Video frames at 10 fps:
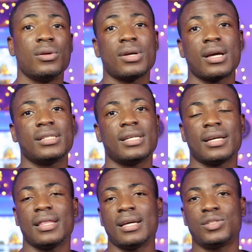You can check
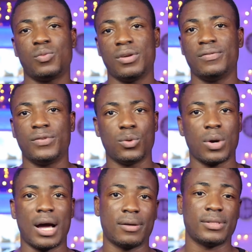that review
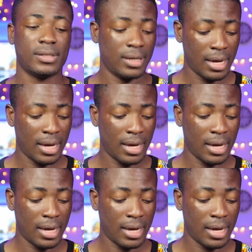out.